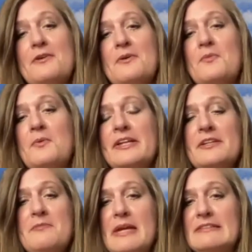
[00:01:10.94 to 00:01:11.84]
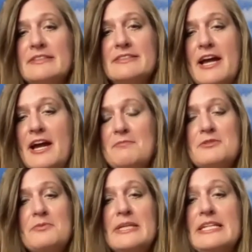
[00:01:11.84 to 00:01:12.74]
what an amazing time
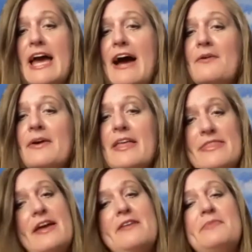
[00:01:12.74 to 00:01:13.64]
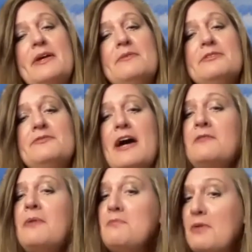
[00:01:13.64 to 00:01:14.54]
between now and then. But it was
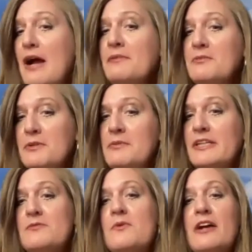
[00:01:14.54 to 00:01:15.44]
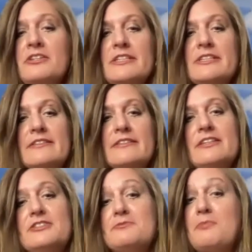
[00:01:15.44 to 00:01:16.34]
founded by prominent women in Washington,
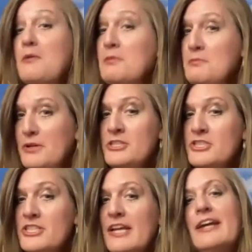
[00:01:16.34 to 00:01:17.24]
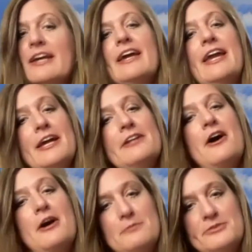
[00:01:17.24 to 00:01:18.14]
such as Barbara Bush, Anne
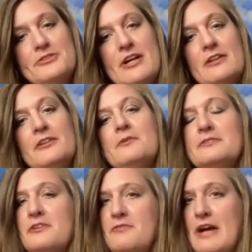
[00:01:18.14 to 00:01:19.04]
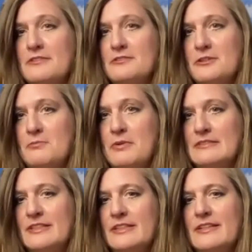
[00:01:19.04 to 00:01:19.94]
Armstrong, who was an advisor to
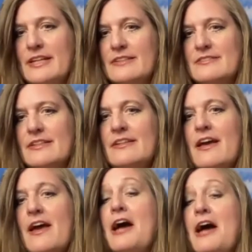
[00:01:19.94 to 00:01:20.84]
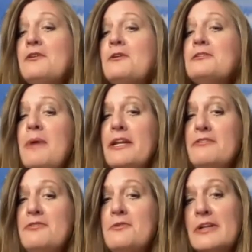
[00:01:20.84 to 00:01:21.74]
President Nixon, and of course, Betty
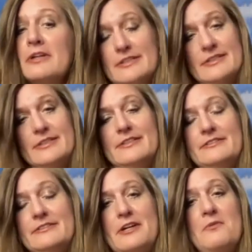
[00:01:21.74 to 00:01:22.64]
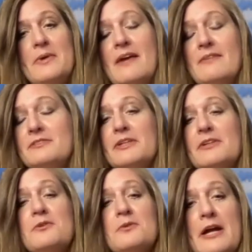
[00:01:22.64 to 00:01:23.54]
Ford. So we have some
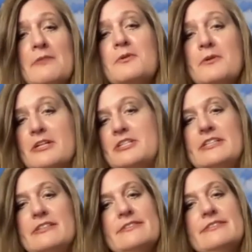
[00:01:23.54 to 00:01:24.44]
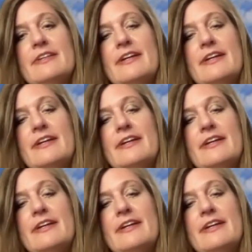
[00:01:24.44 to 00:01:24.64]
incredible origins